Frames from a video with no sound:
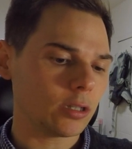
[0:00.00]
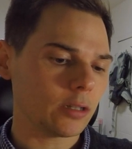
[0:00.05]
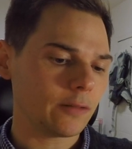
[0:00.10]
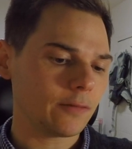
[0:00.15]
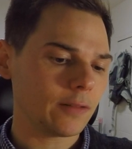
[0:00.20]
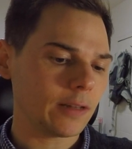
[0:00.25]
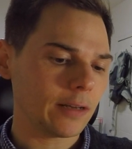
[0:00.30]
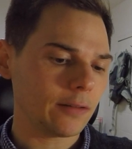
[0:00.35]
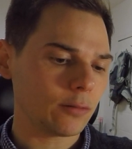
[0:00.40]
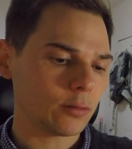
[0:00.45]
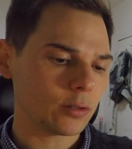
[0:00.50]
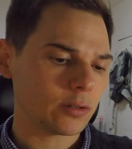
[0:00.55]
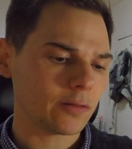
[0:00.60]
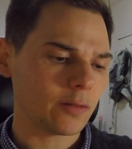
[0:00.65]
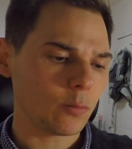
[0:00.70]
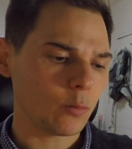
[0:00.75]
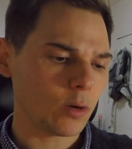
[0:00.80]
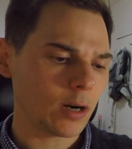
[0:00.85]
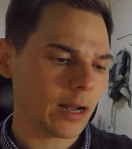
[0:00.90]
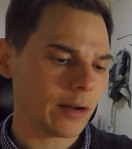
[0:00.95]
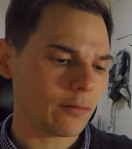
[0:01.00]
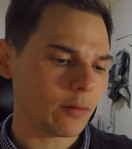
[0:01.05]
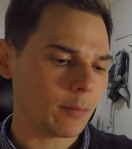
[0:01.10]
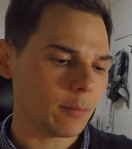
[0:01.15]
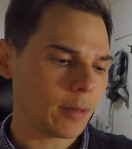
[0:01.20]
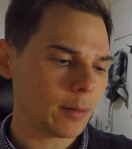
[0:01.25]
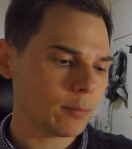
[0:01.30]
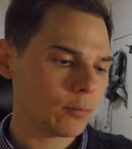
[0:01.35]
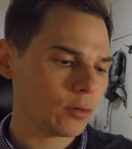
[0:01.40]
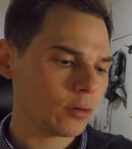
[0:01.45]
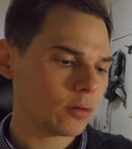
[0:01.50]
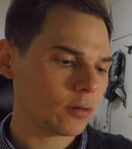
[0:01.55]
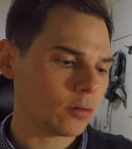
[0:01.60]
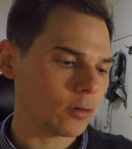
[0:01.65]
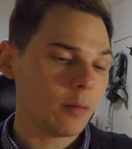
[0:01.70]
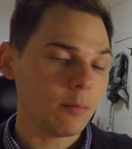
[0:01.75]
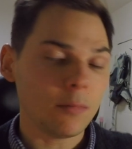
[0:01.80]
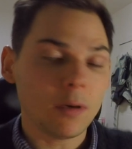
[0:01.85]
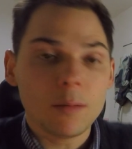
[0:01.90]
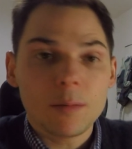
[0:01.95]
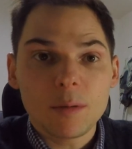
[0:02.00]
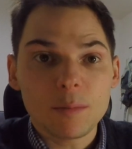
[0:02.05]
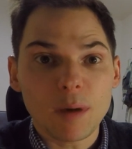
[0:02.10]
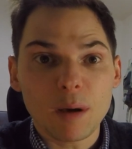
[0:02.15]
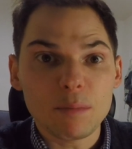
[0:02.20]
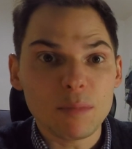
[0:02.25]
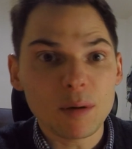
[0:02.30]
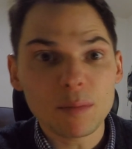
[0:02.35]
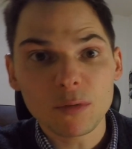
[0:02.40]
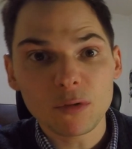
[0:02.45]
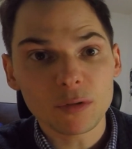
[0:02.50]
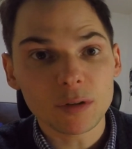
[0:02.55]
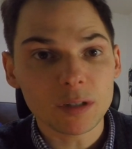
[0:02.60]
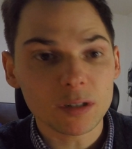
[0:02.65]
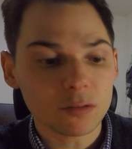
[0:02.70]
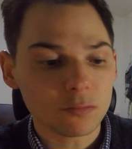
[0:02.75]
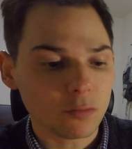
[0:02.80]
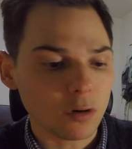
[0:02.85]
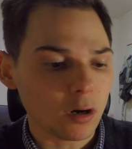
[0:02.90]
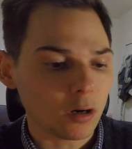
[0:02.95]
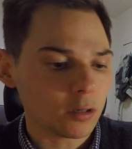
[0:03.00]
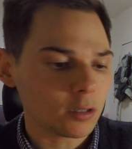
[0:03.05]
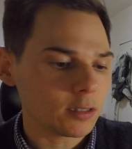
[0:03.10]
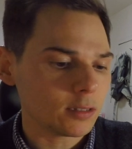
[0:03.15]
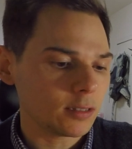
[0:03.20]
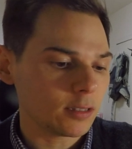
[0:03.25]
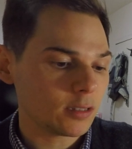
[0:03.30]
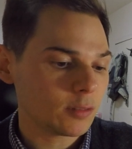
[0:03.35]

the flavors from what I remembered, or maybe my memory is wrong because it's